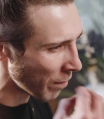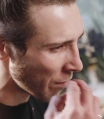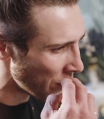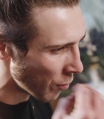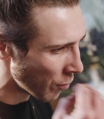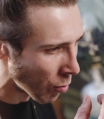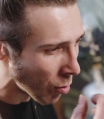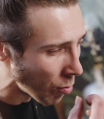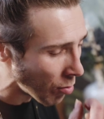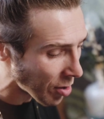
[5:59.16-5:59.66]
of
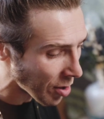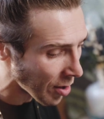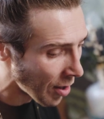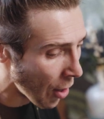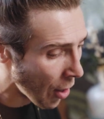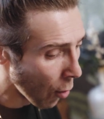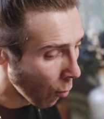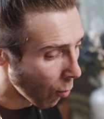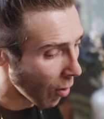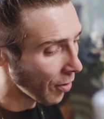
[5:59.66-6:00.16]
roots,
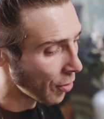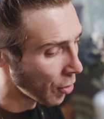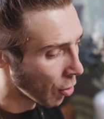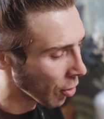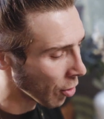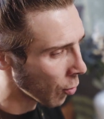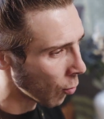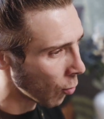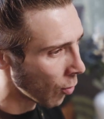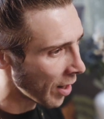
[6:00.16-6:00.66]
while the
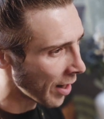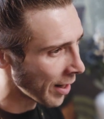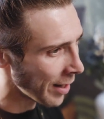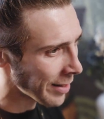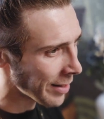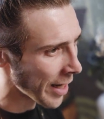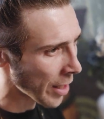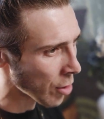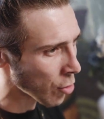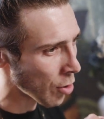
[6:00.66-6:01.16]
other one
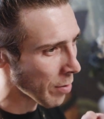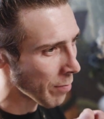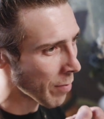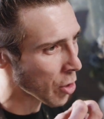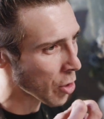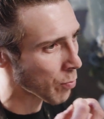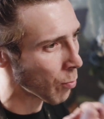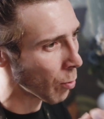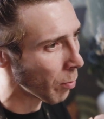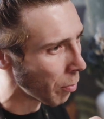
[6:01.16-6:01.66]
is actually
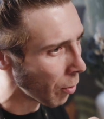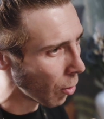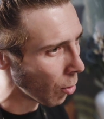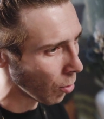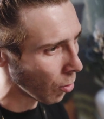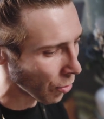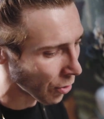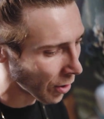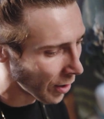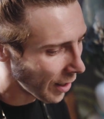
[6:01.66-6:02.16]
much more
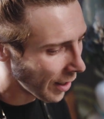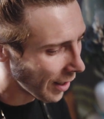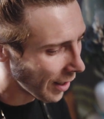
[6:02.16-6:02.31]
bold.